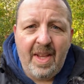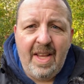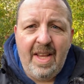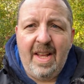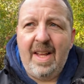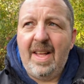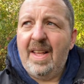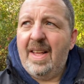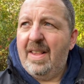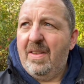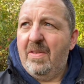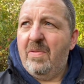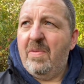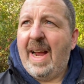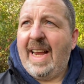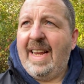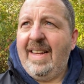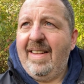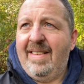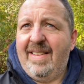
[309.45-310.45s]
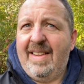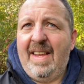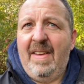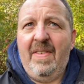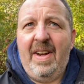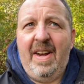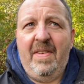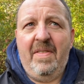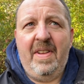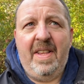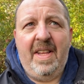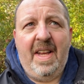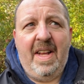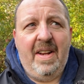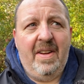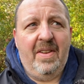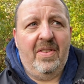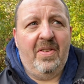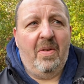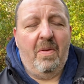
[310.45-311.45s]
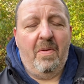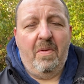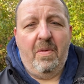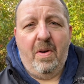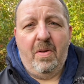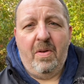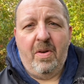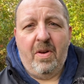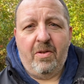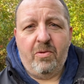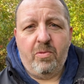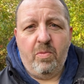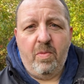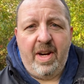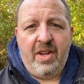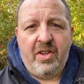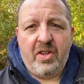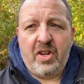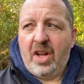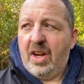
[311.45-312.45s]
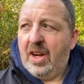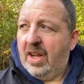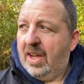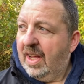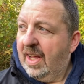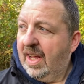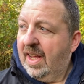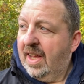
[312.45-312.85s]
uh, the rain's giving everything sort of a real nice rich colour.